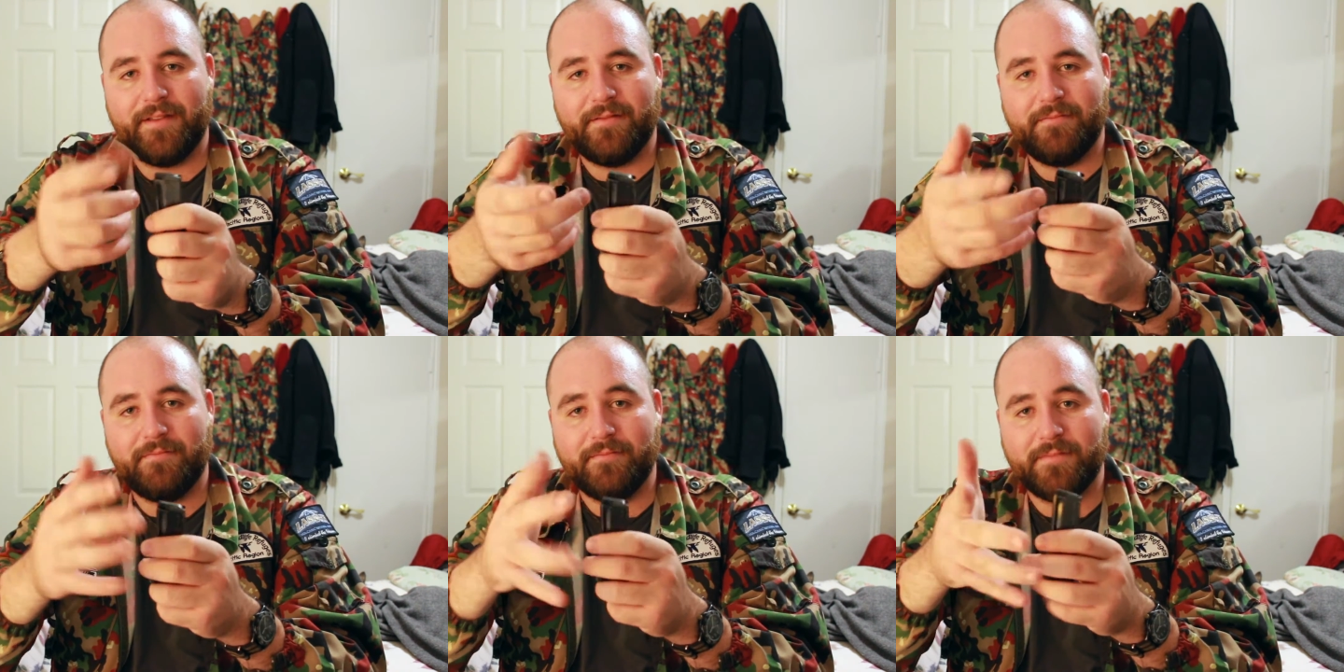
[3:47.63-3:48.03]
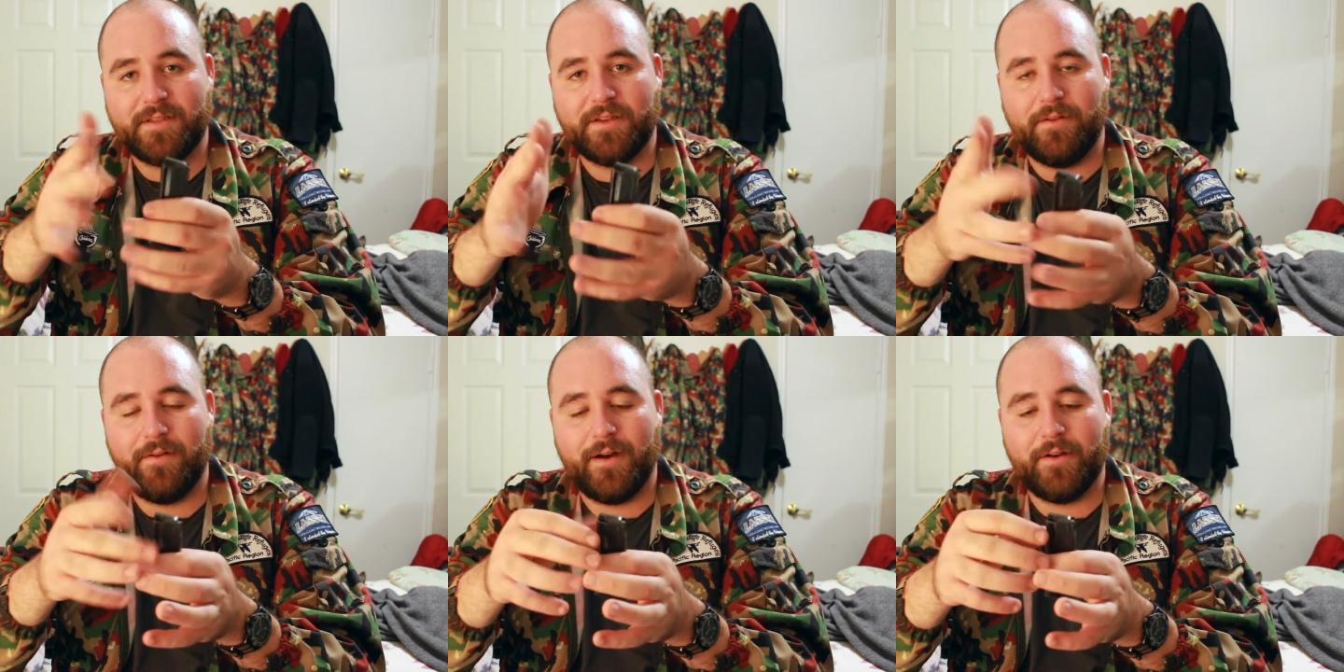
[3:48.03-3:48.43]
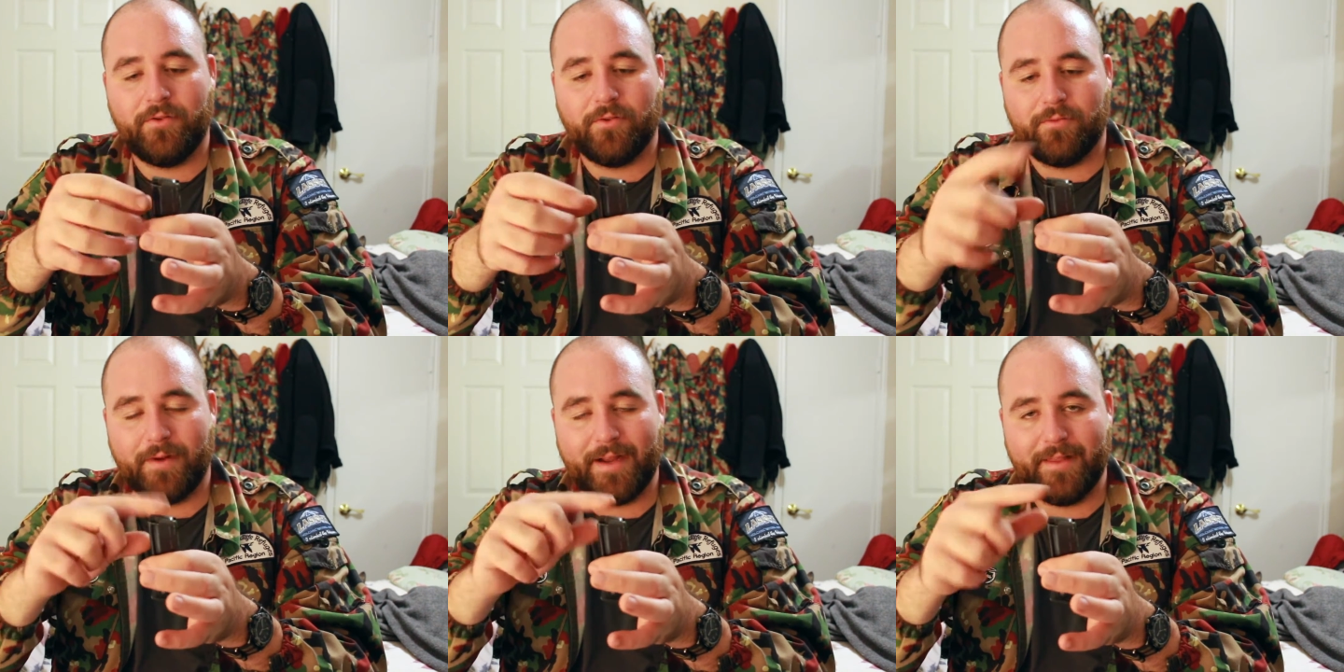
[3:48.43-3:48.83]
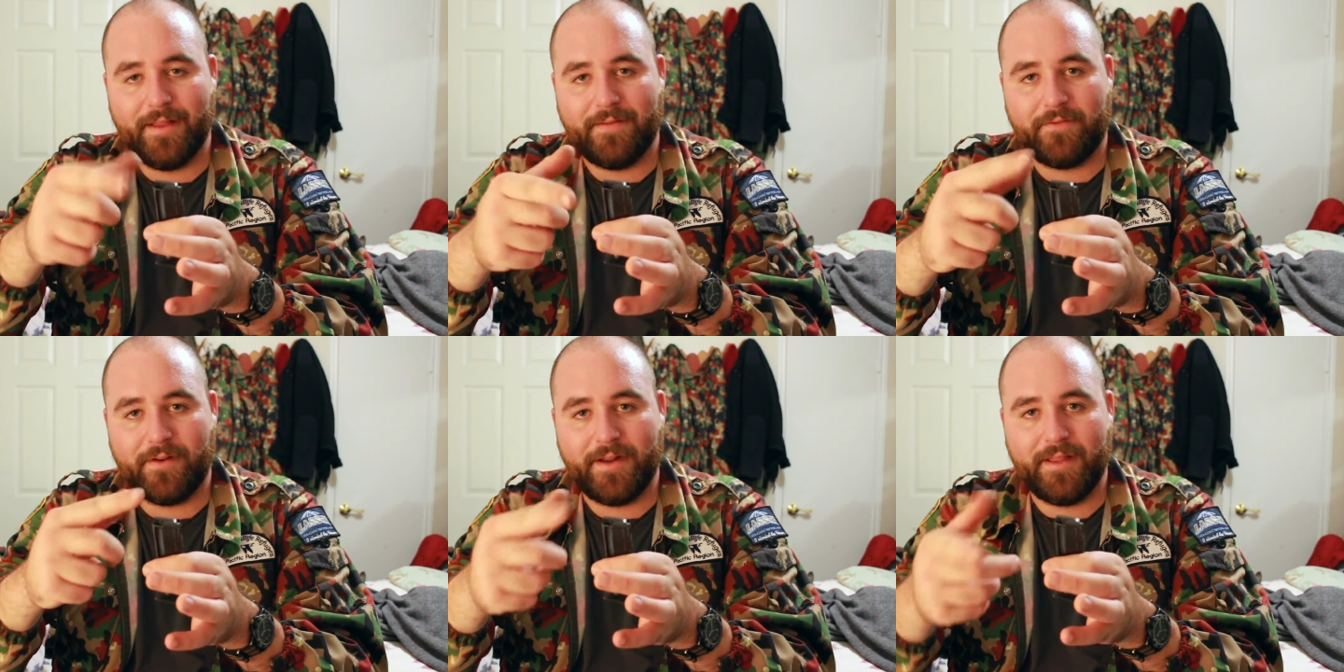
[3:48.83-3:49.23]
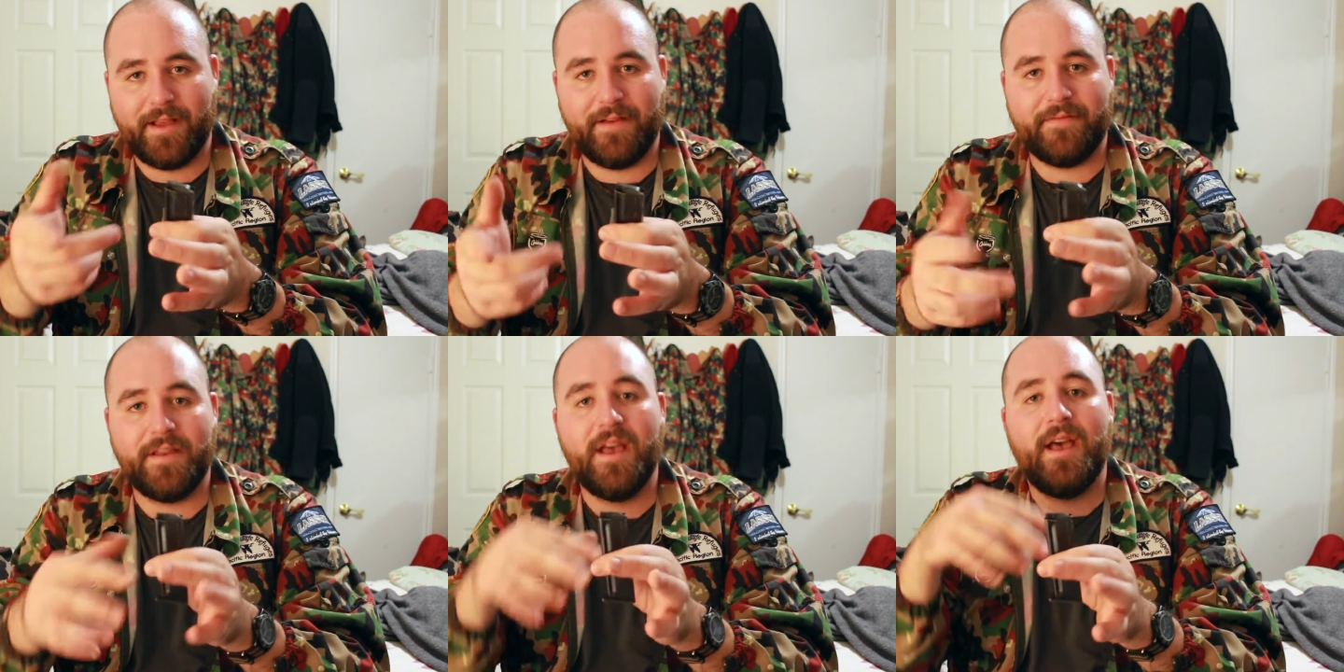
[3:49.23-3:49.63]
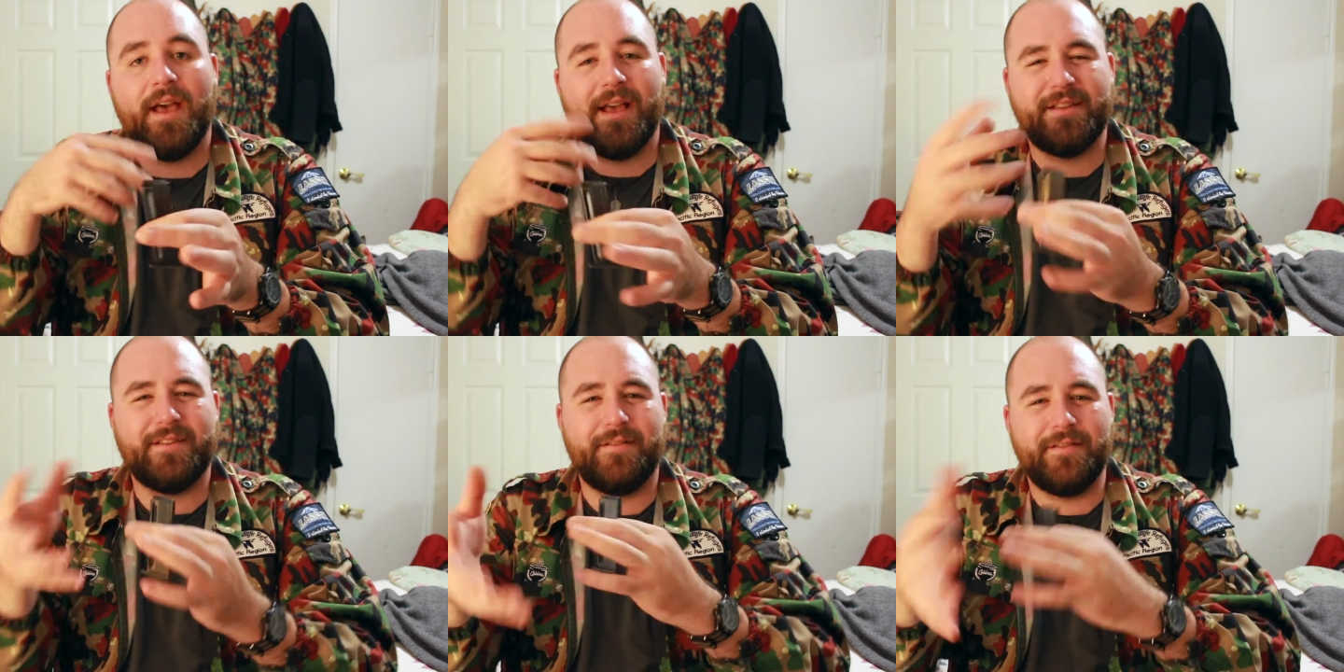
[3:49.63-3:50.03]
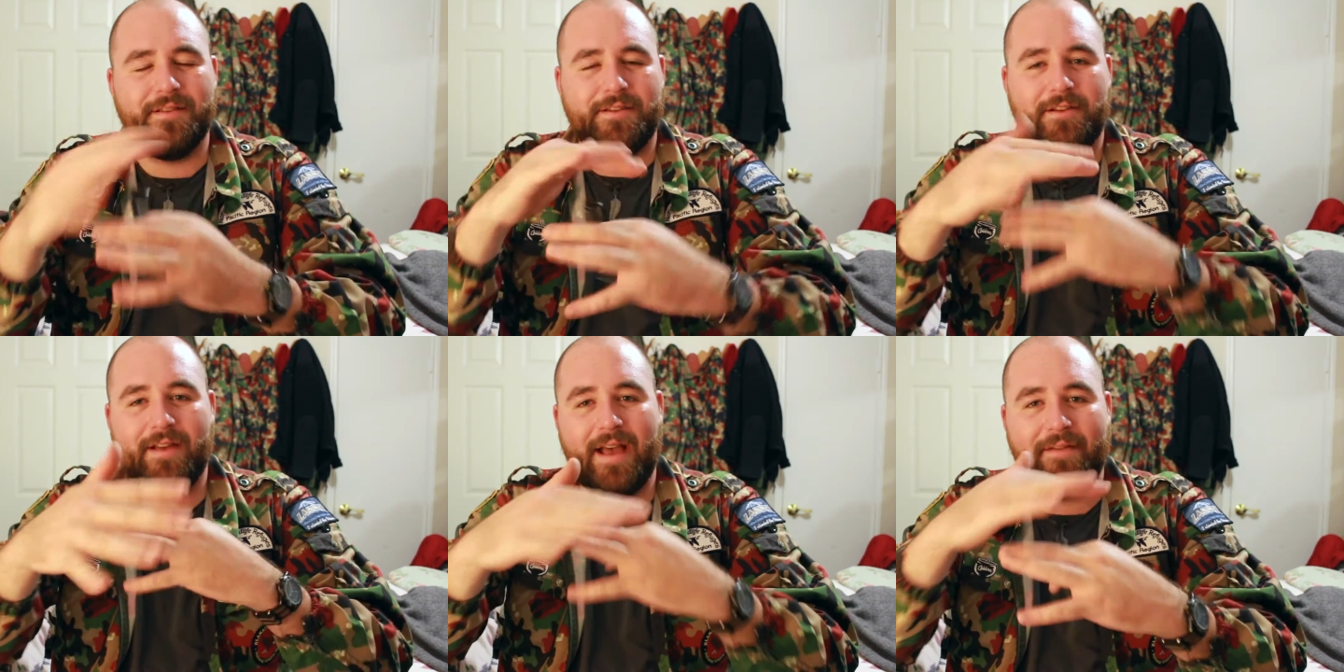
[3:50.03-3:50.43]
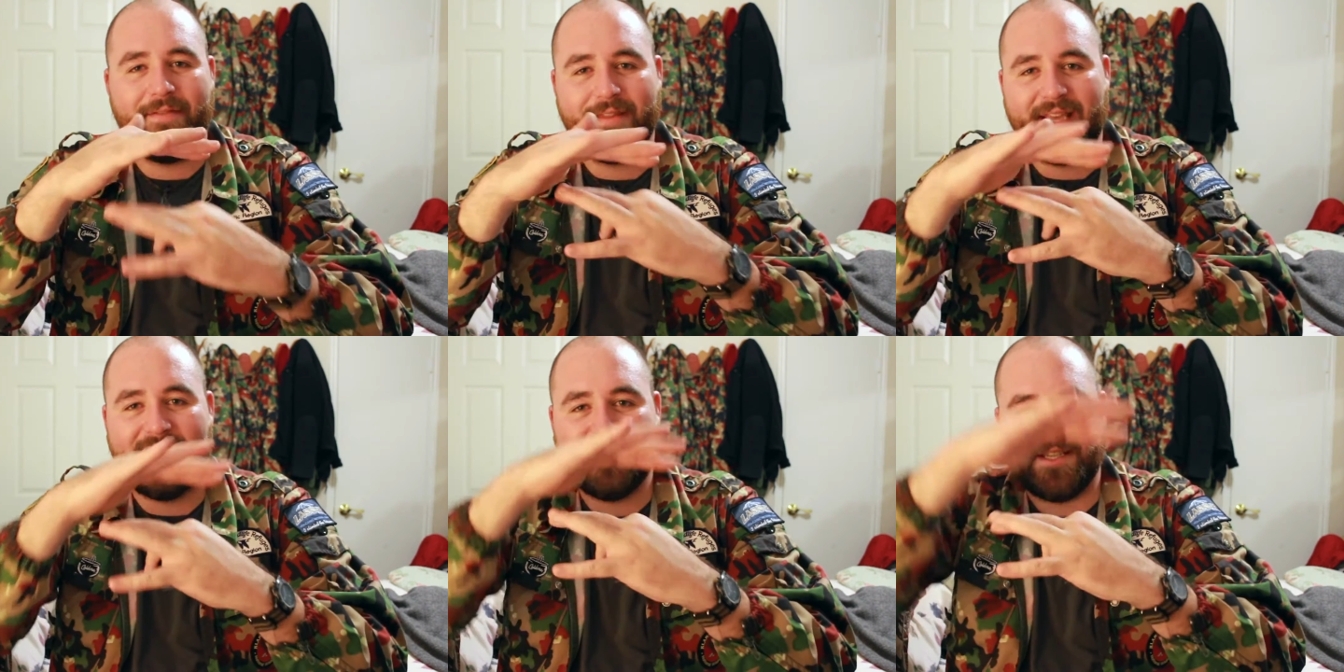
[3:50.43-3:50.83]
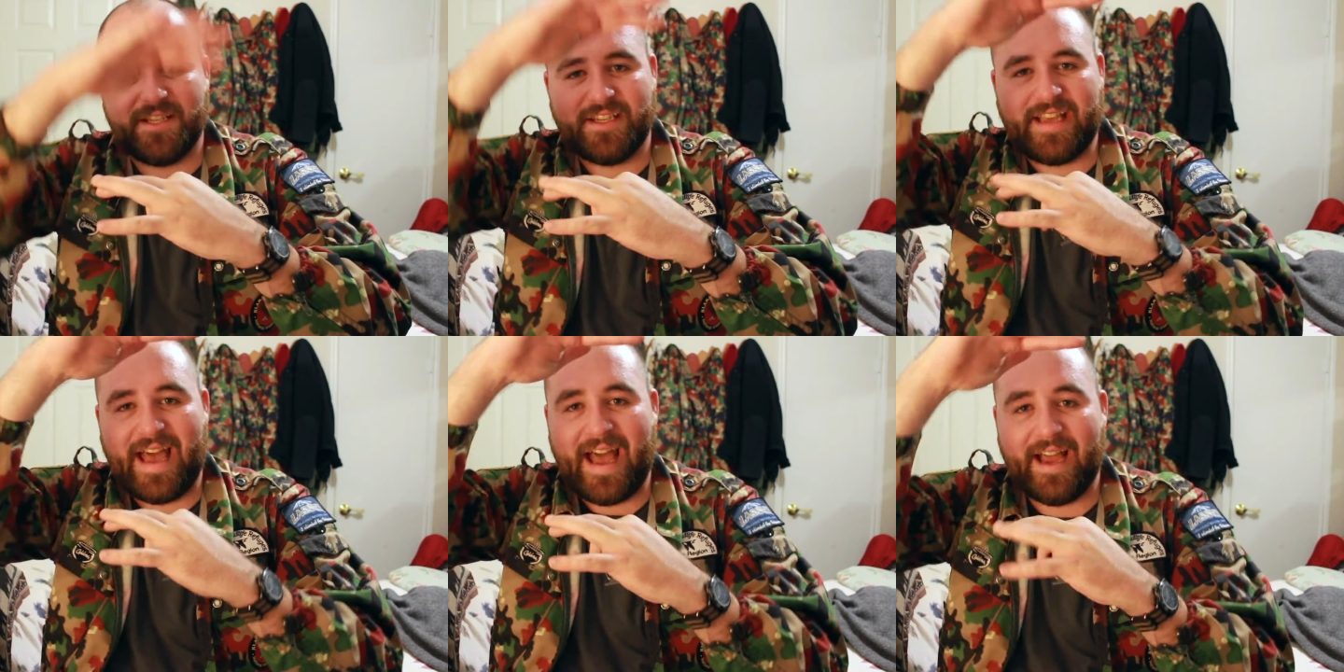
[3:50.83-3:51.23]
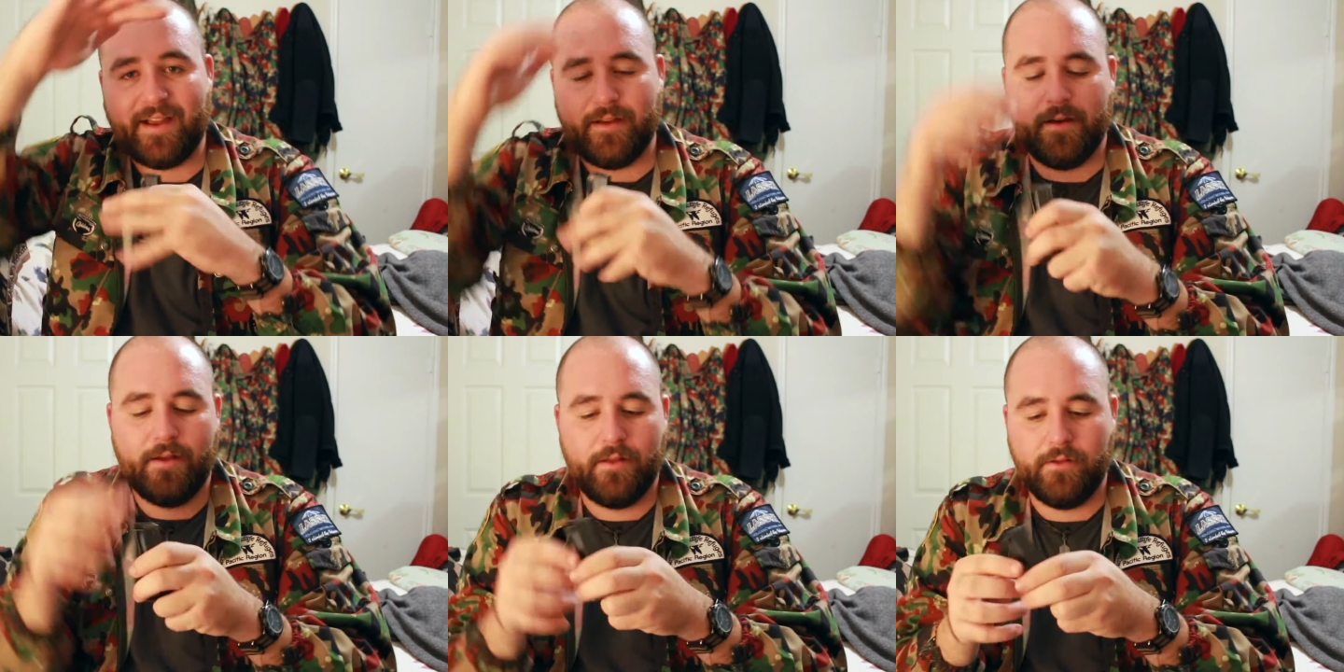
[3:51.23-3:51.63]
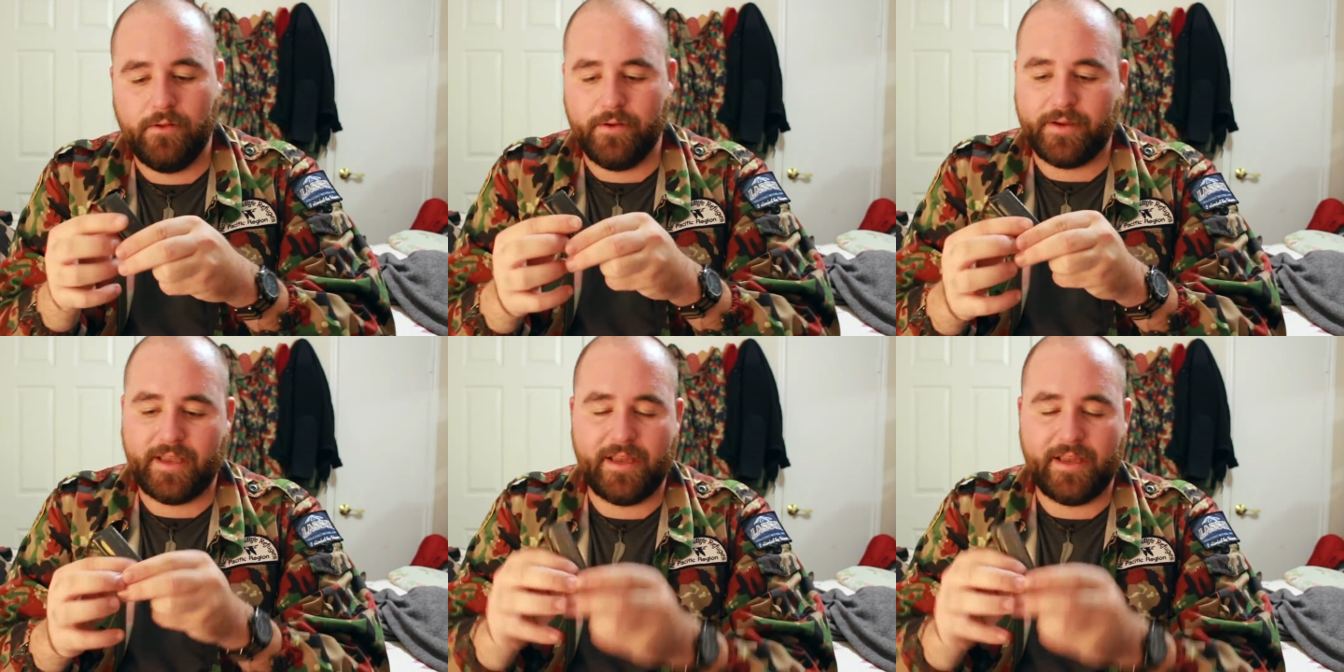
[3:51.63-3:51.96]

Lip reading: and so on, or right, left, as long as you're having that stack look.